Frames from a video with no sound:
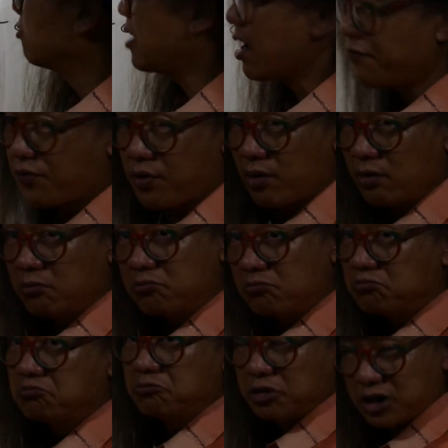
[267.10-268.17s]
Therefore,
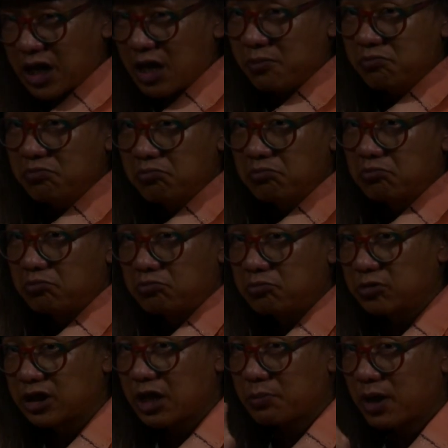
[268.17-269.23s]
same,
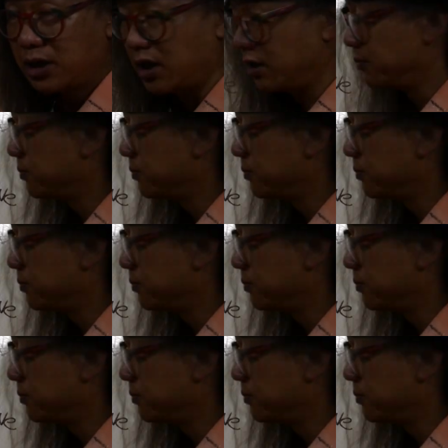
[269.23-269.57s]
same money.